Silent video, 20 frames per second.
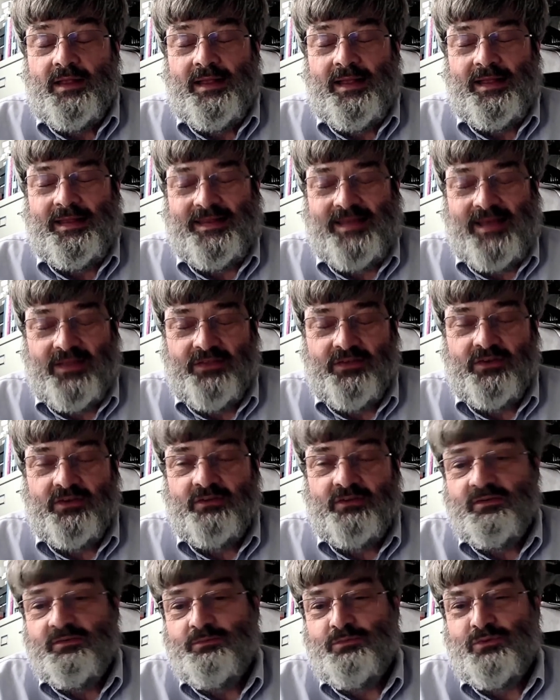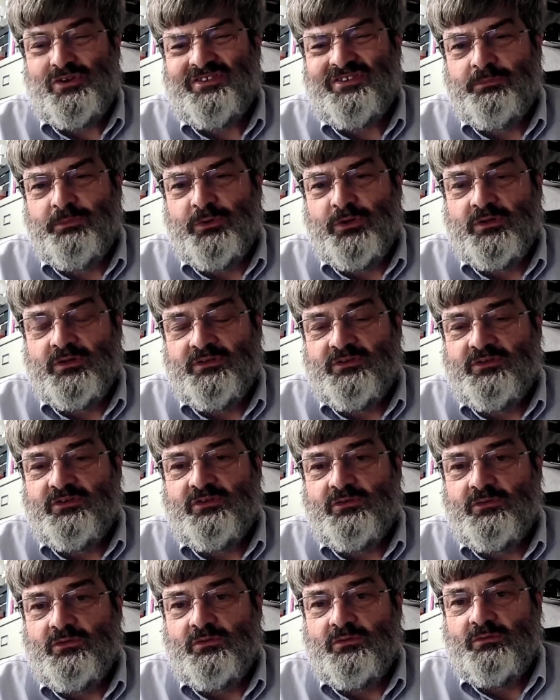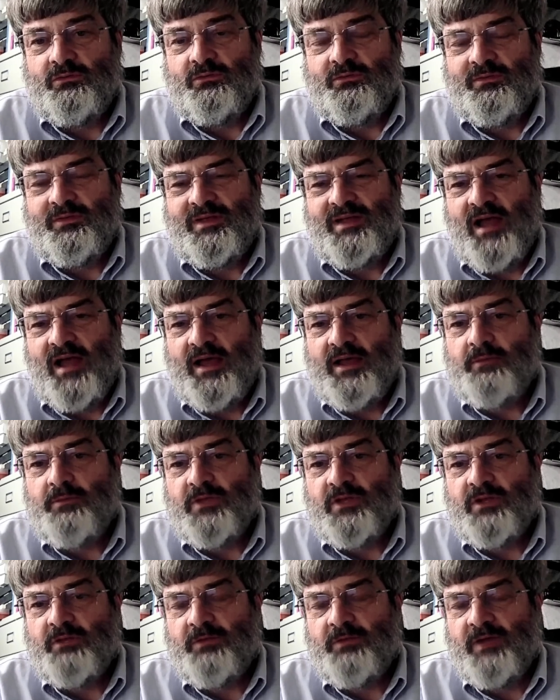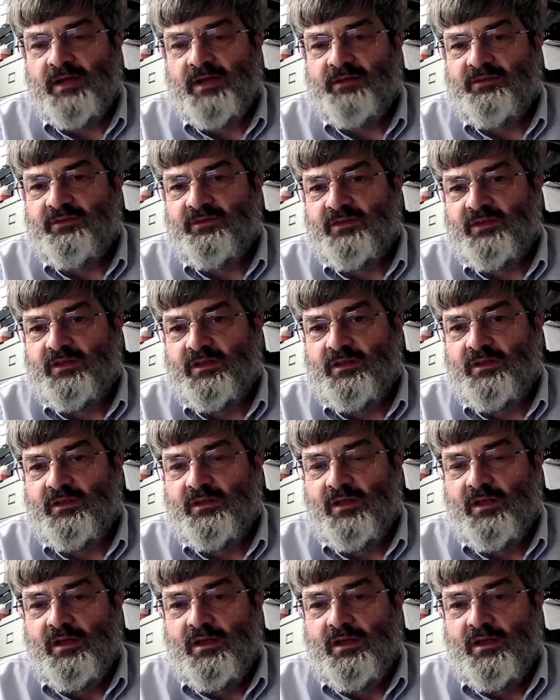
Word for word: Another principle is to kind of minimize the